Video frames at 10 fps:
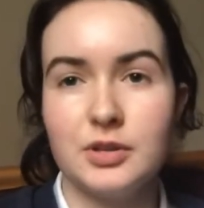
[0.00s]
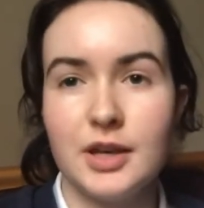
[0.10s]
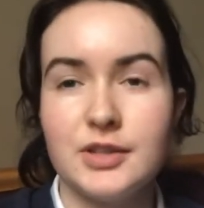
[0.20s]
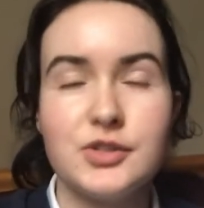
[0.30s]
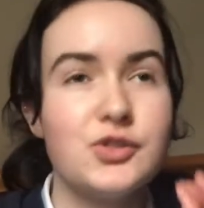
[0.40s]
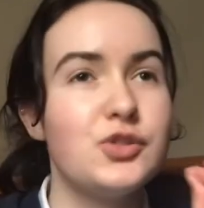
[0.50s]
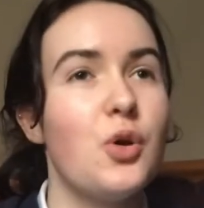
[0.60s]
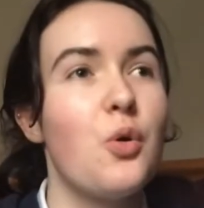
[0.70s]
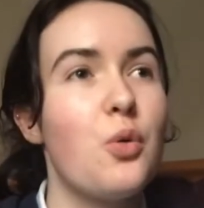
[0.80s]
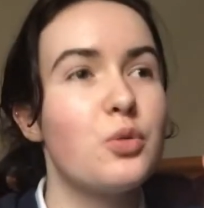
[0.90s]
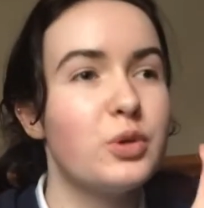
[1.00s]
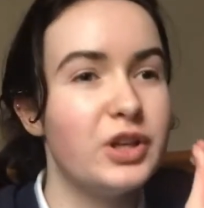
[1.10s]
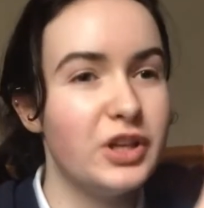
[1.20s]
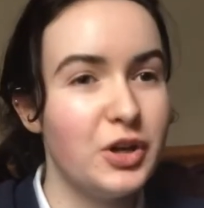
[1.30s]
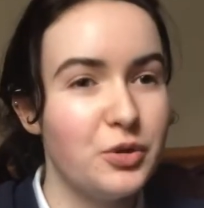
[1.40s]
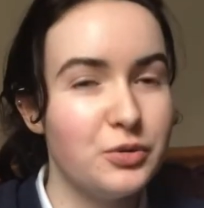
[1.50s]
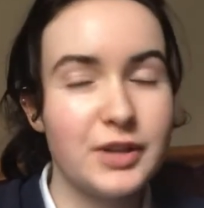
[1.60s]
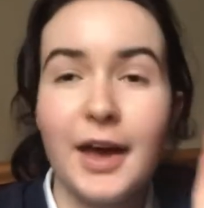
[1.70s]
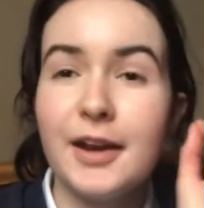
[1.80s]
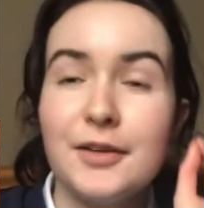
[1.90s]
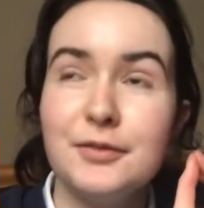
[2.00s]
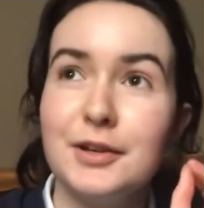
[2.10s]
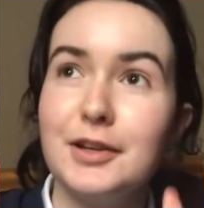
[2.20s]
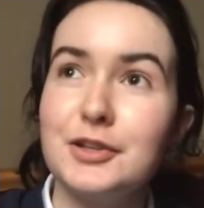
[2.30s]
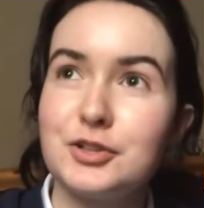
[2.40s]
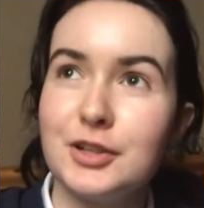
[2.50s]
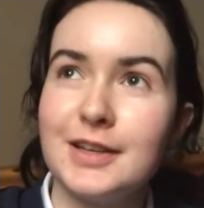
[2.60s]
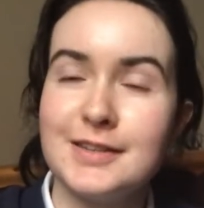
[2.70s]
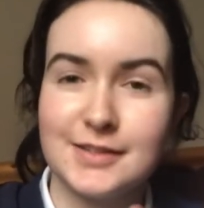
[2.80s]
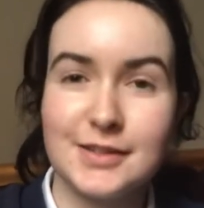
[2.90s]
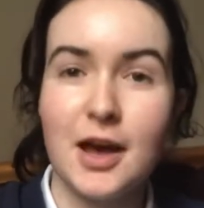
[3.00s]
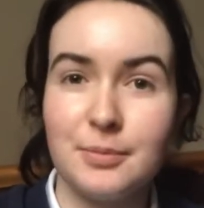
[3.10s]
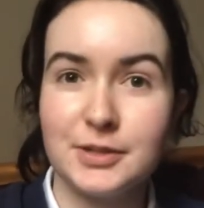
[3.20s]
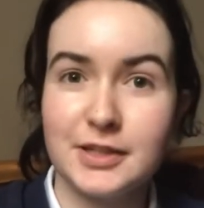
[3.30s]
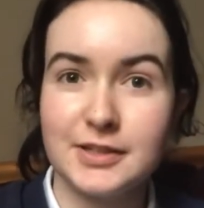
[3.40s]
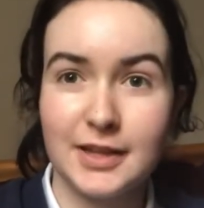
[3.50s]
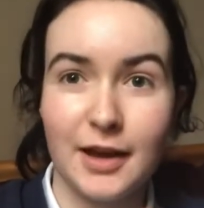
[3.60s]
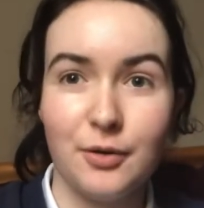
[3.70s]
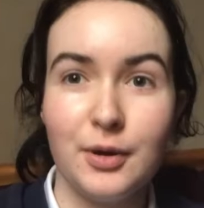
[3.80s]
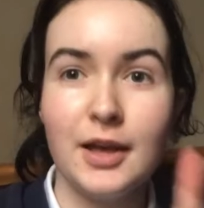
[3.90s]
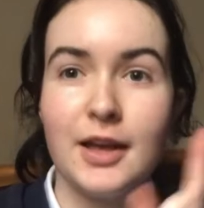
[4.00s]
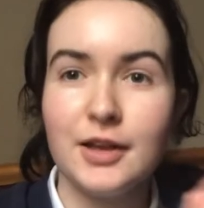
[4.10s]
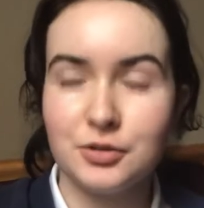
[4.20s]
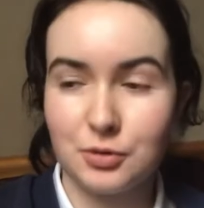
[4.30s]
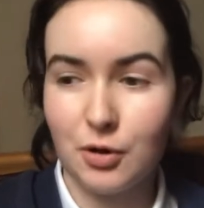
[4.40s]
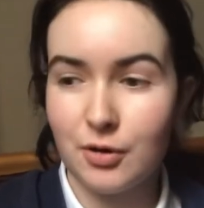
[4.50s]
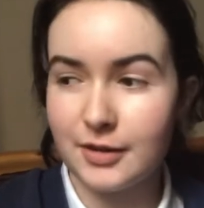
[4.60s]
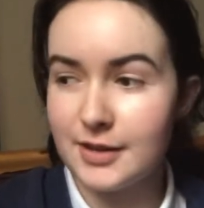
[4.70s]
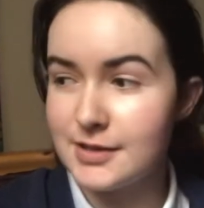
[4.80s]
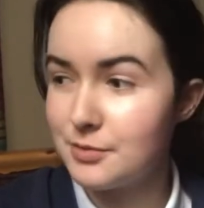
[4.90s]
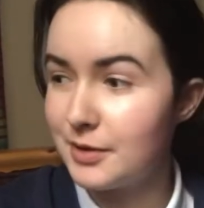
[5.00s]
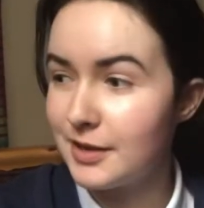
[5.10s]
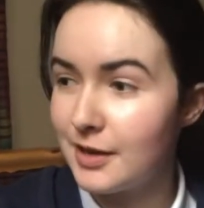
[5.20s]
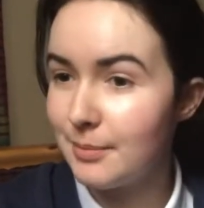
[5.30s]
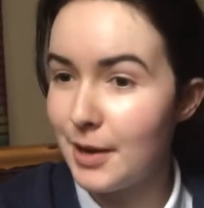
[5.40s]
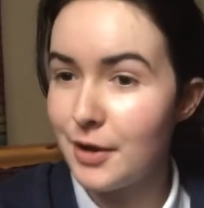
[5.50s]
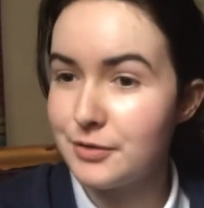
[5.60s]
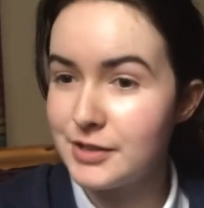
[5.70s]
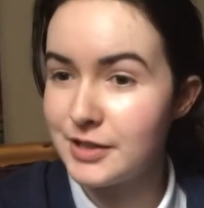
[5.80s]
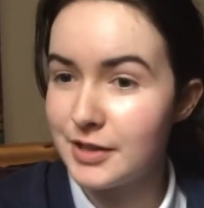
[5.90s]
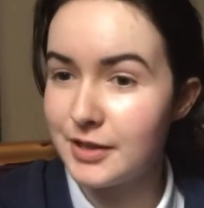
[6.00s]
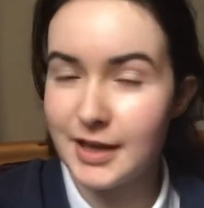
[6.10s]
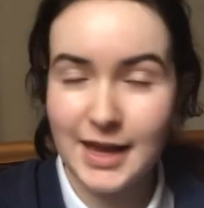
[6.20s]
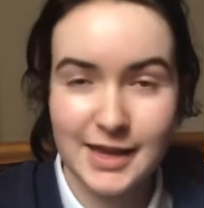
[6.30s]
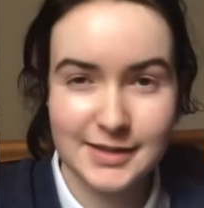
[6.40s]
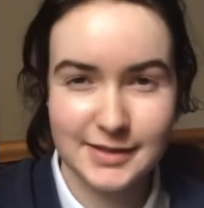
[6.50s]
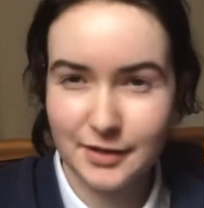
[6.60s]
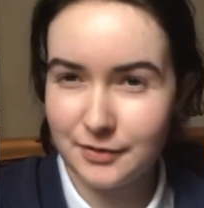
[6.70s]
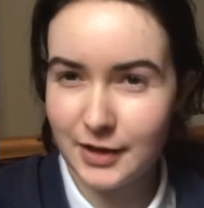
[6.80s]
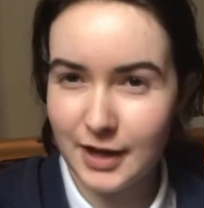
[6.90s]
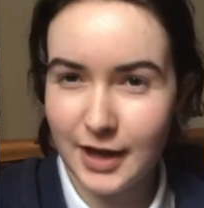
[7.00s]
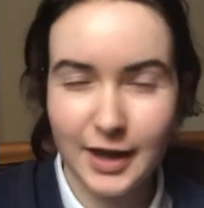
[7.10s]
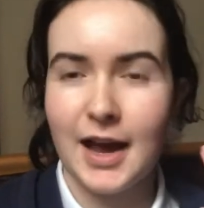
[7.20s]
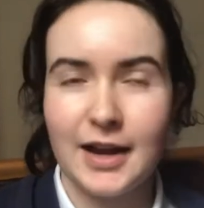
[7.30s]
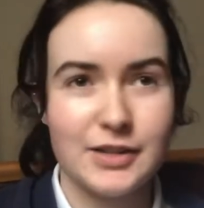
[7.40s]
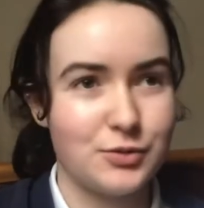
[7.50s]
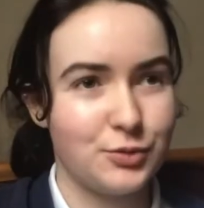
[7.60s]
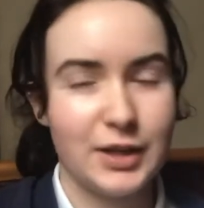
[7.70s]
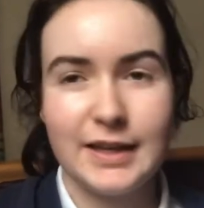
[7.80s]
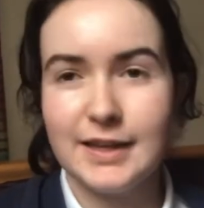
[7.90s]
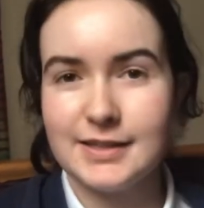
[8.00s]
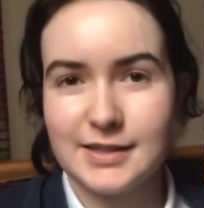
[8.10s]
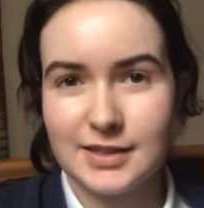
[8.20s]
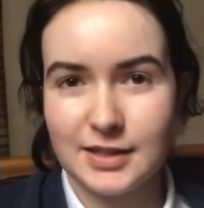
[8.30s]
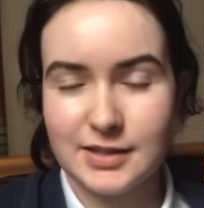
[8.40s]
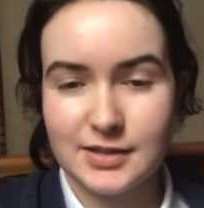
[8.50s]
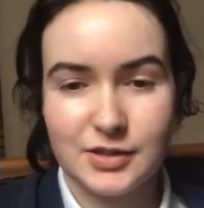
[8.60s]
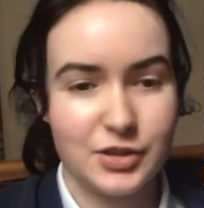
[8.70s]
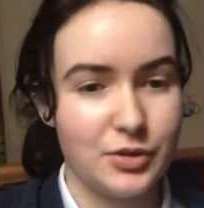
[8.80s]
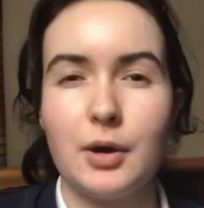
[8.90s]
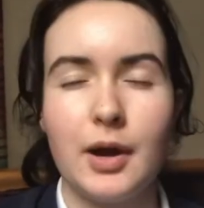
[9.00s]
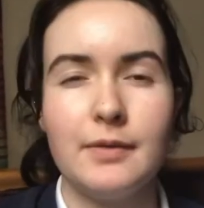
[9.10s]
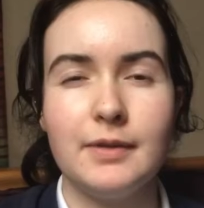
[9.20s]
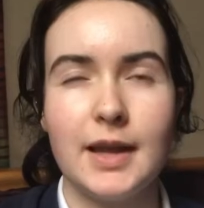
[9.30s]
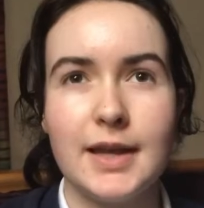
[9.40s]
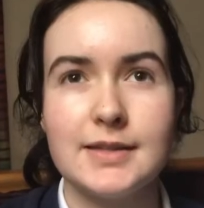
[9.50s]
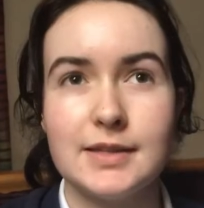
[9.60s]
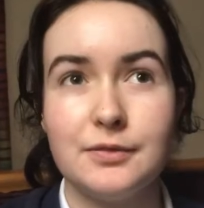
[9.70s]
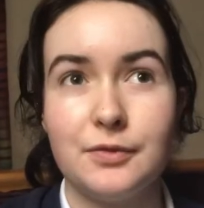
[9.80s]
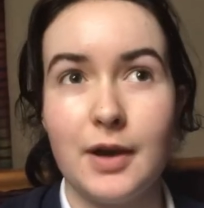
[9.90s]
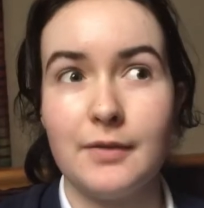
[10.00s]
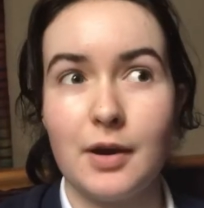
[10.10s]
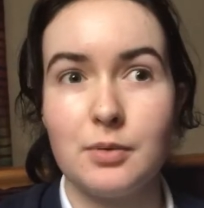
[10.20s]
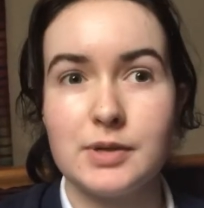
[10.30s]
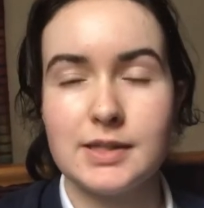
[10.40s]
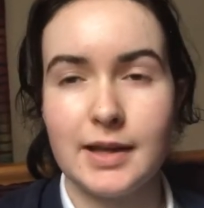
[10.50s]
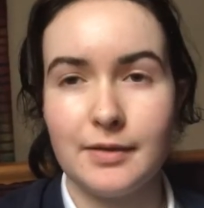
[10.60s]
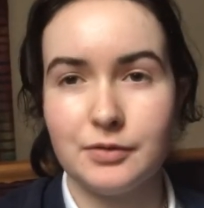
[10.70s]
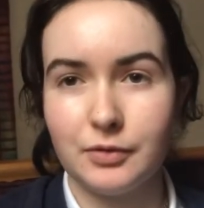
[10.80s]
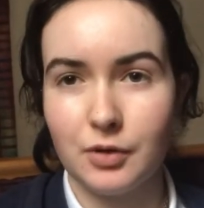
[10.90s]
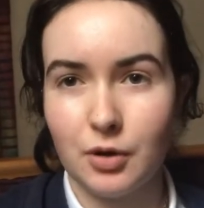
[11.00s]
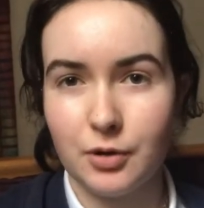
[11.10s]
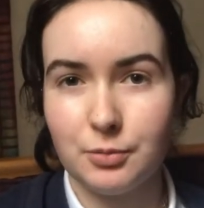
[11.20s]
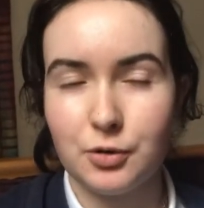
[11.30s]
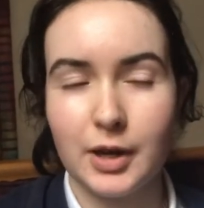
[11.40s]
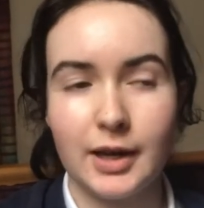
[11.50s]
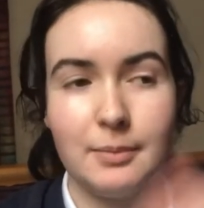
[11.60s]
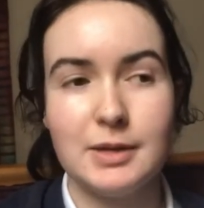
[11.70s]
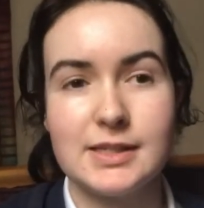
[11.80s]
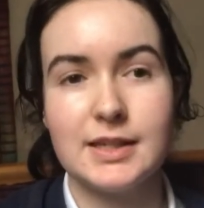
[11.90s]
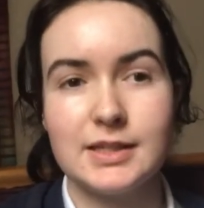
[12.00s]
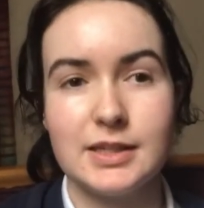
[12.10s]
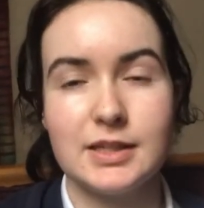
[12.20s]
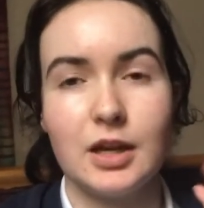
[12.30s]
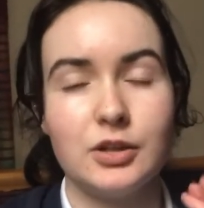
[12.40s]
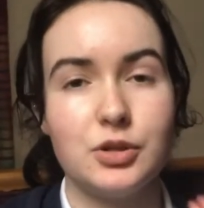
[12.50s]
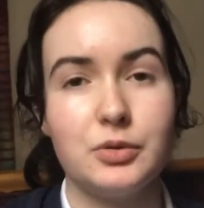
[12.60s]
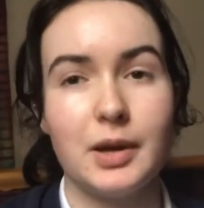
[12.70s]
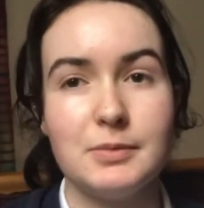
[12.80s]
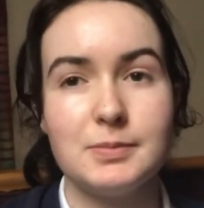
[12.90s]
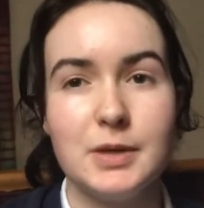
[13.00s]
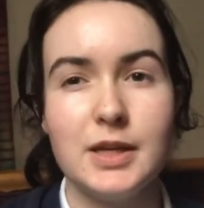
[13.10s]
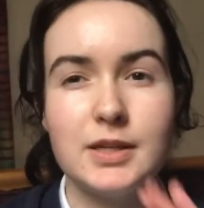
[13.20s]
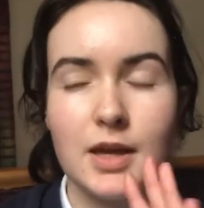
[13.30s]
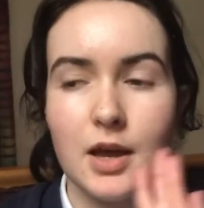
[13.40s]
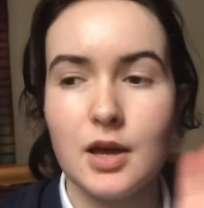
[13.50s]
It's so cute, and I've literally stopped it now to record this when they're about to kiss, I feel like. And it's really easy to listen to. I have less than 5 hours left of the audiobook and I'm listening to it on 2 times speed.